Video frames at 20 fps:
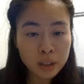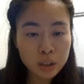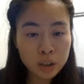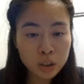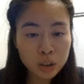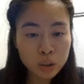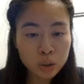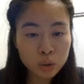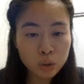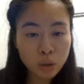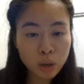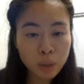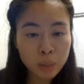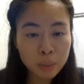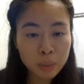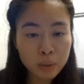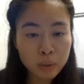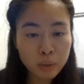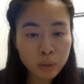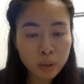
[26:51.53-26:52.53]
and I can just
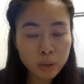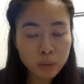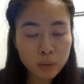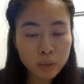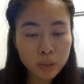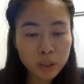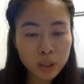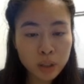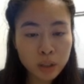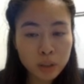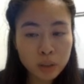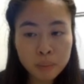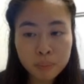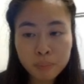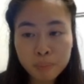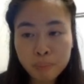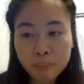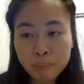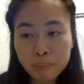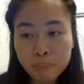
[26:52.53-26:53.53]
drop it right over here
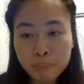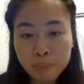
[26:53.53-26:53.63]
